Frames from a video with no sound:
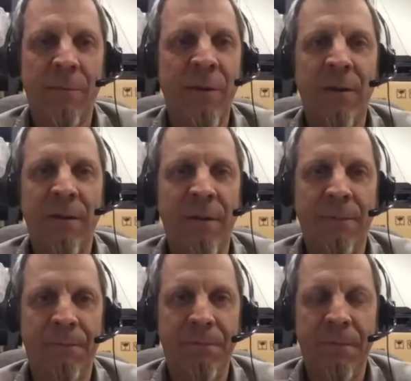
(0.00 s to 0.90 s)
I mean,
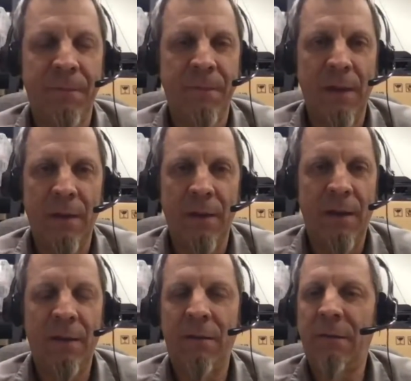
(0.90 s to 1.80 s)

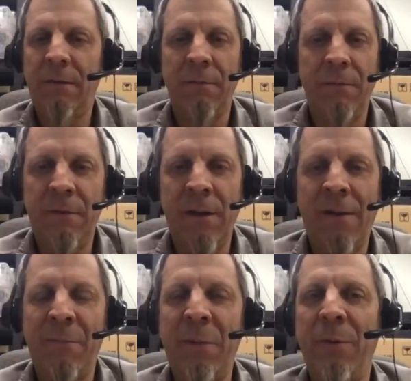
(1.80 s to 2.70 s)
it's, you know, I
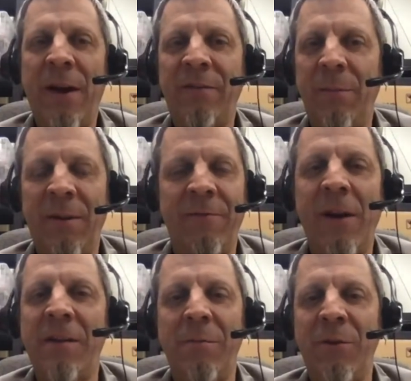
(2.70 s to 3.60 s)
have people asking me to
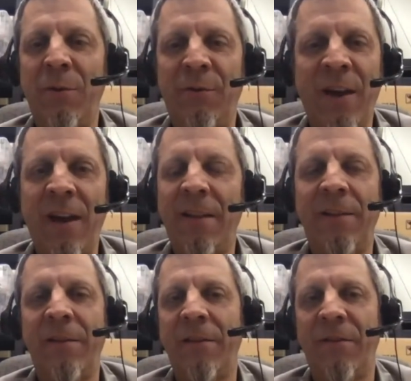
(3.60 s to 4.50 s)
find them used
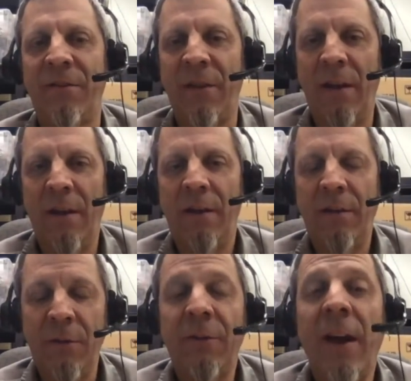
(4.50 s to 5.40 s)
Highlanders,
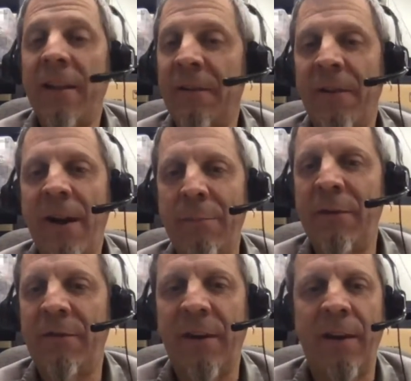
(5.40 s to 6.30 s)
used Highlander
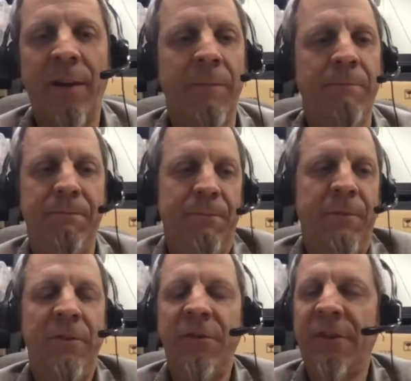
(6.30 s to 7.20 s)
hybrids, and
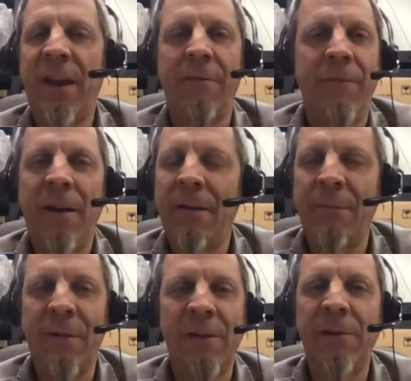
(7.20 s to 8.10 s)
you just can't find
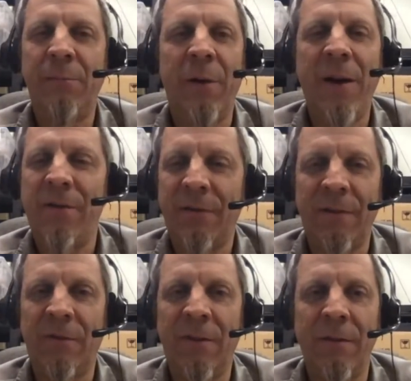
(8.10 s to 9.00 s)
them at a good price
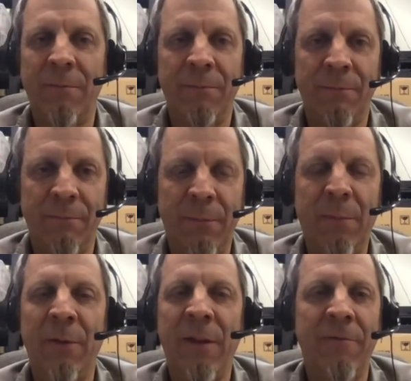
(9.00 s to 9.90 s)
because they're
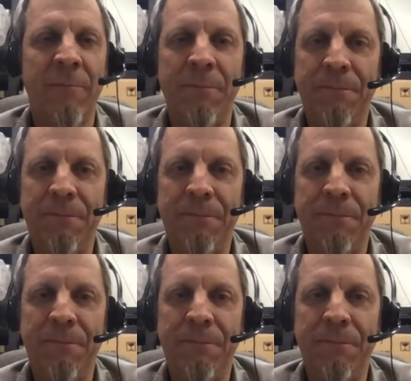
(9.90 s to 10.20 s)
people love them.